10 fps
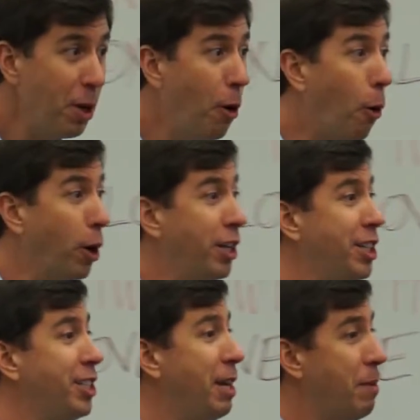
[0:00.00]
Or you can
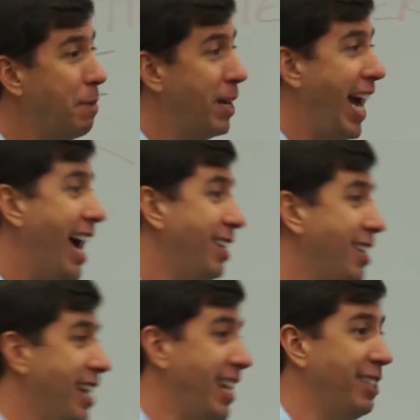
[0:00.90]
just email me at
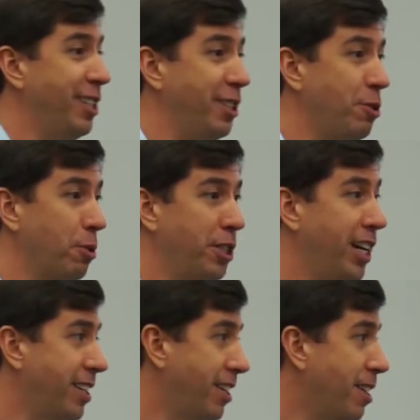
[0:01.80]

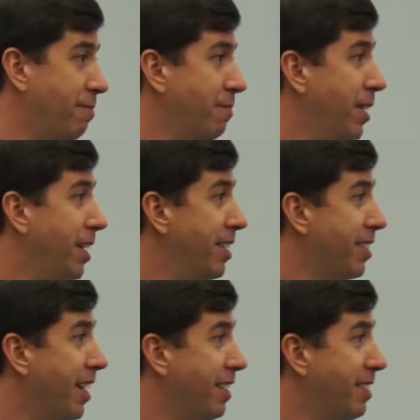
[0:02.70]
alan.nance@georgiatech.com.
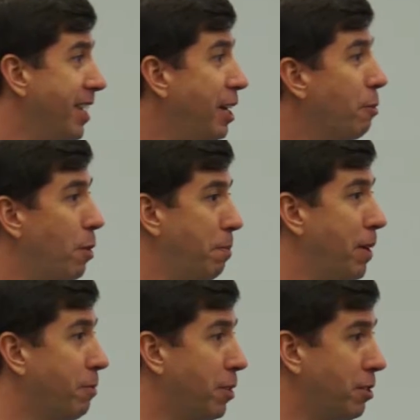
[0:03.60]
Okay? Either one,
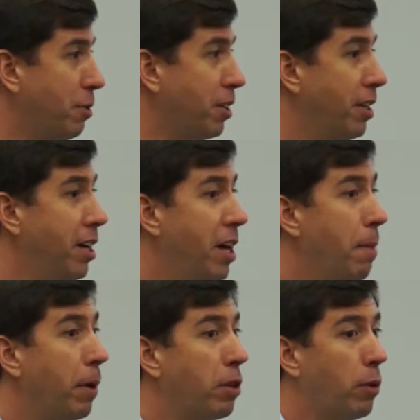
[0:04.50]
pick which one.
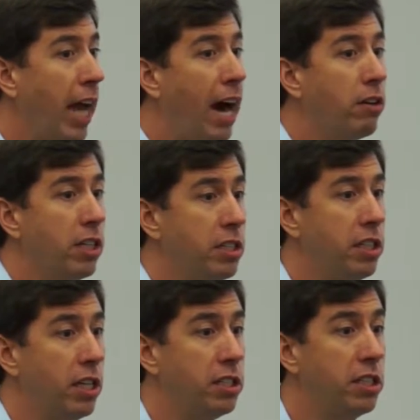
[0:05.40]
But the reality is
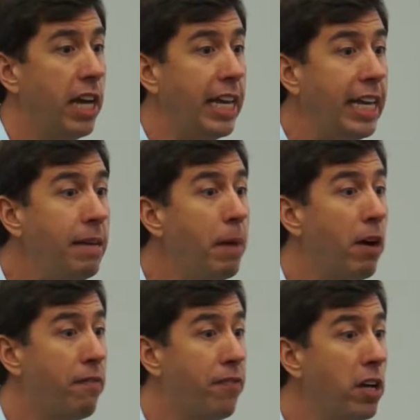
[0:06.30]
this, is that
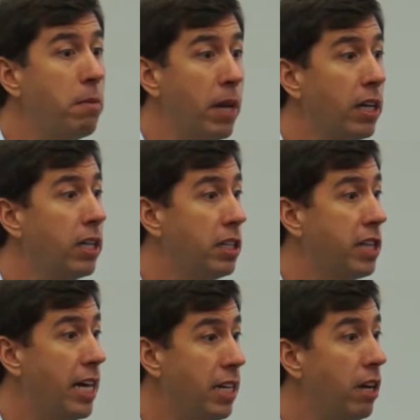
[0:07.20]
email fundamentally, this
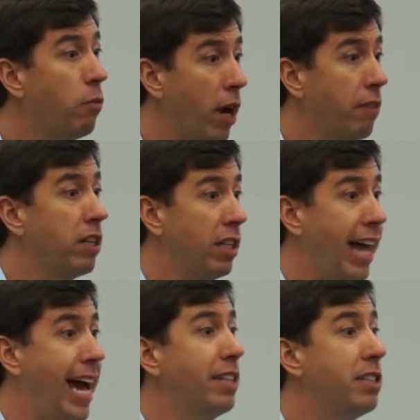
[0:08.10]
idea of whatever the
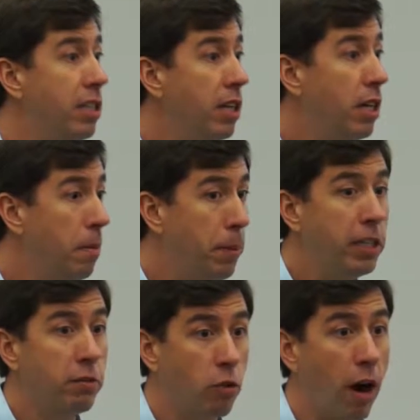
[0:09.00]
last
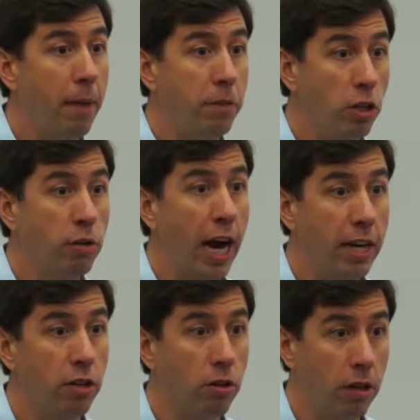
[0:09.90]
piece of crap that you got
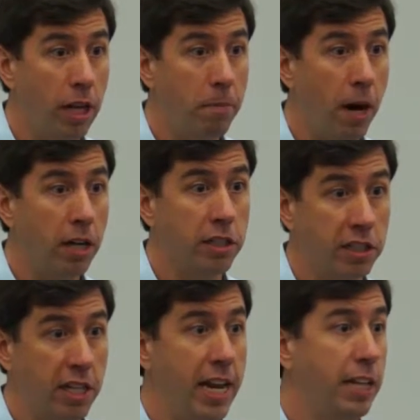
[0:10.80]
in your inbox
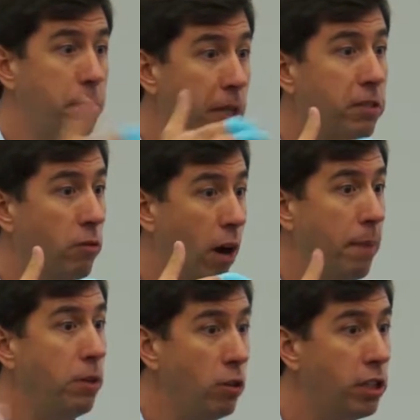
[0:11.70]
is the next piece of
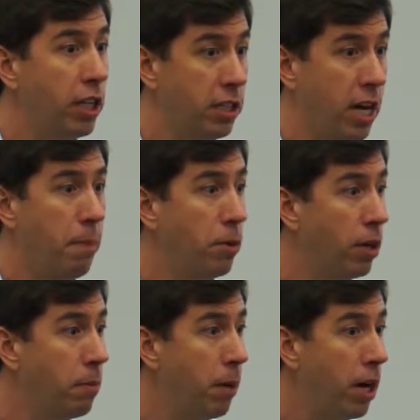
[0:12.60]
crap that you see at the top of your
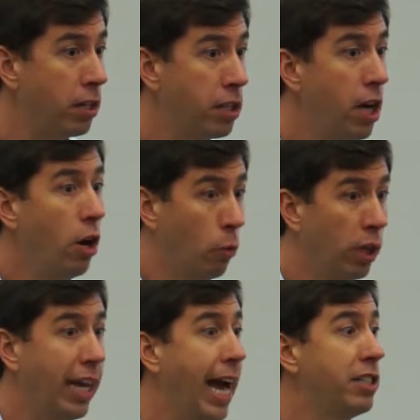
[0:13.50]
inbox,
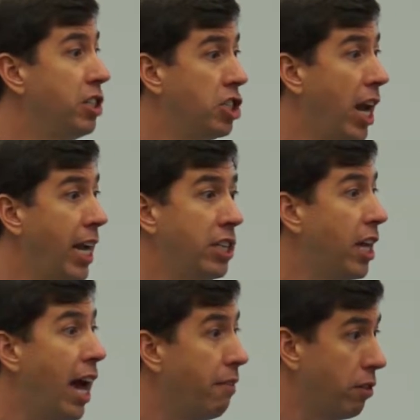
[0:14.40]
really hasn't
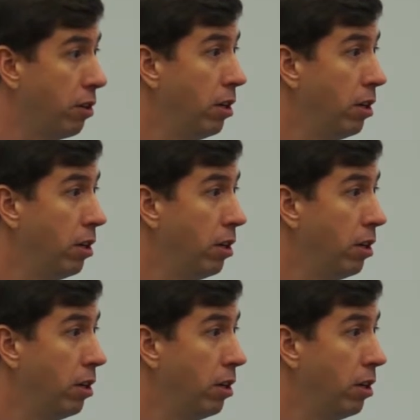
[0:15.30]
changed ever.